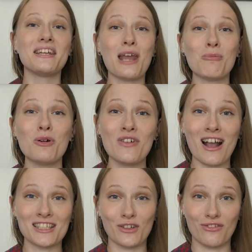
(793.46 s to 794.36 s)
Now moving
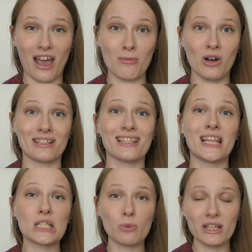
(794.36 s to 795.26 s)
on to fabrics.
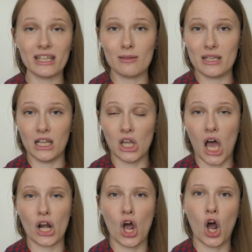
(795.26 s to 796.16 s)
This one can be a
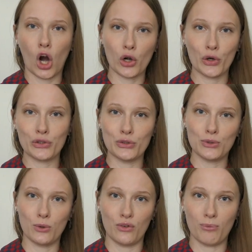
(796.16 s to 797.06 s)
lot harder to
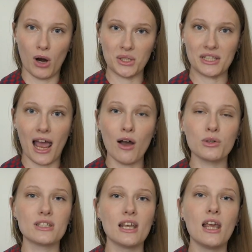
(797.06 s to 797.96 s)
sort of parse
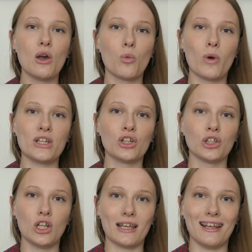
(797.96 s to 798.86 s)
out when you're
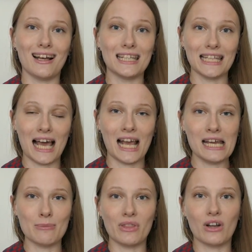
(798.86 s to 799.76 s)
looking
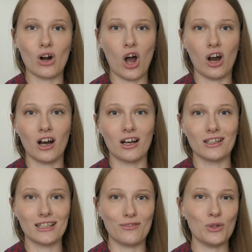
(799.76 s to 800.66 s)
online, but there
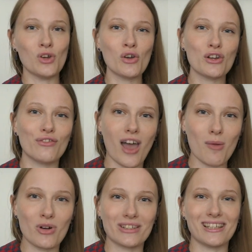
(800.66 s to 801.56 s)
are, if you know your
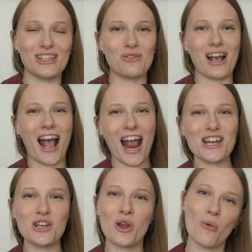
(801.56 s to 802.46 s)
fabrics and you
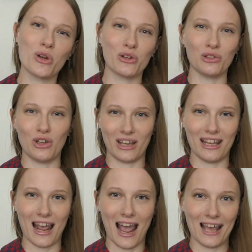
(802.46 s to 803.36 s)
kind of know what you're
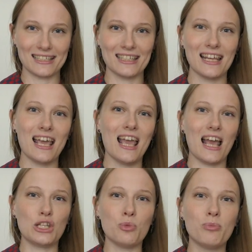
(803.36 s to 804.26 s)
looking at
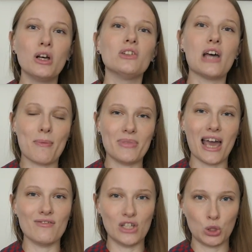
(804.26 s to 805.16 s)
and you build up
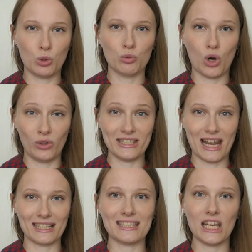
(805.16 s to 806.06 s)
that visual
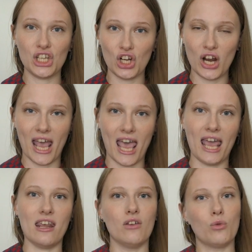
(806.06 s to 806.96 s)
Rolodex in your
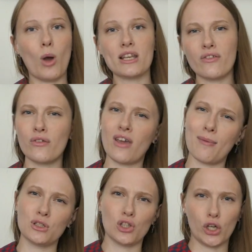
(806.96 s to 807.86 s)
head of what different
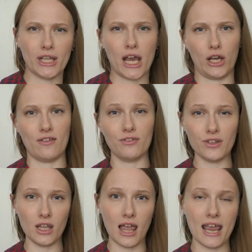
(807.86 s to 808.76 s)
fabrics look like and
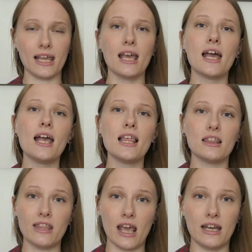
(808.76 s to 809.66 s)
feel like,
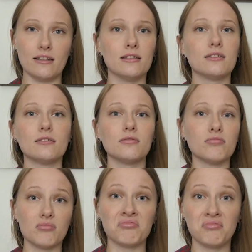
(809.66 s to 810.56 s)
then
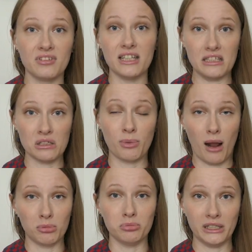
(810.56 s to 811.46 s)
this is
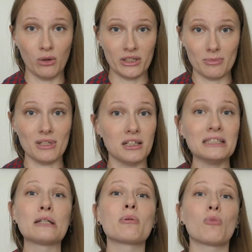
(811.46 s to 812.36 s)
probably going to be a
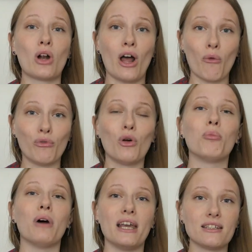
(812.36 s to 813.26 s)
little bit more helpful,
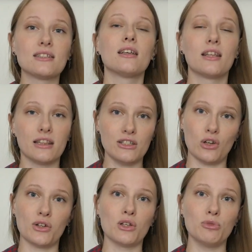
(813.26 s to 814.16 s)
but these
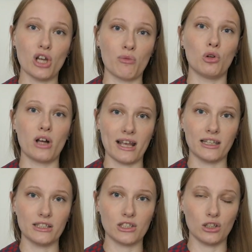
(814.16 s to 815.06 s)
are some general
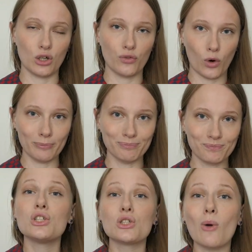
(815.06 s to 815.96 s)
guidelines to look for.
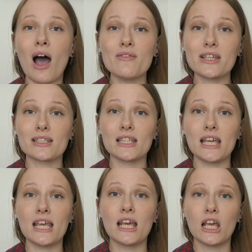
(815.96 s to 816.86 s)
So
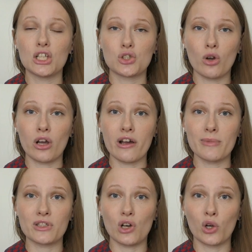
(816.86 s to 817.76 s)
obviously, historic
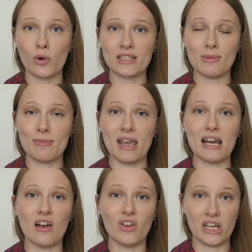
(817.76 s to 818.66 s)
garments are going to be made
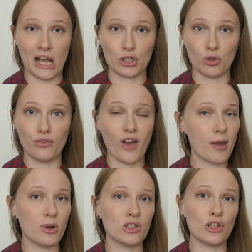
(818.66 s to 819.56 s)
of natural
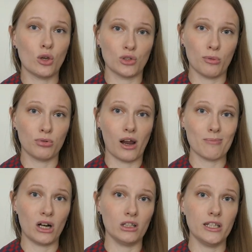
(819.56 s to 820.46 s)
fibers. Those are
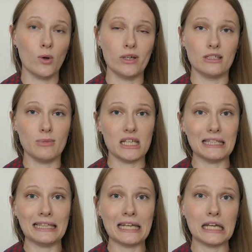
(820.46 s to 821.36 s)
primarily going to be
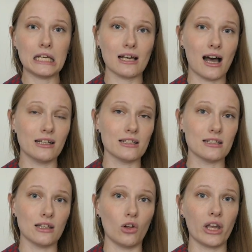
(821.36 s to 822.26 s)
linen, cotton,
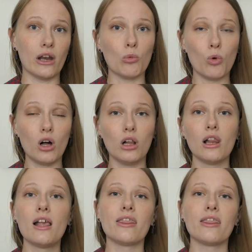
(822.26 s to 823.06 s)
silk, and wool.